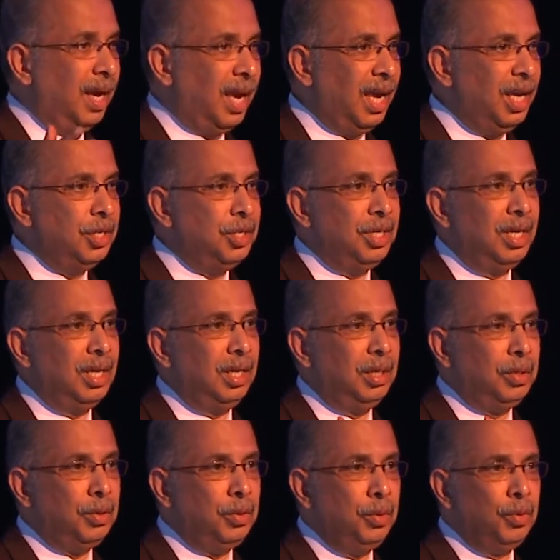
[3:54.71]
Asia,
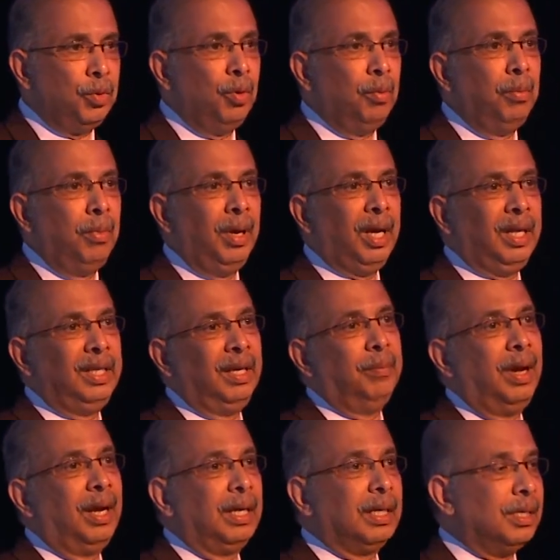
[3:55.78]
Europe, and the
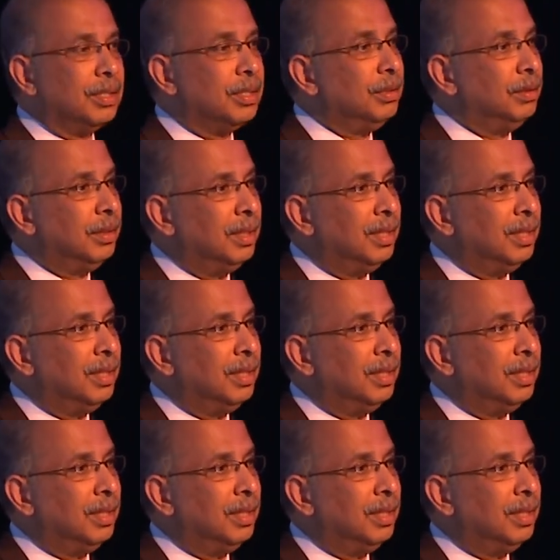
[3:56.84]
Americas.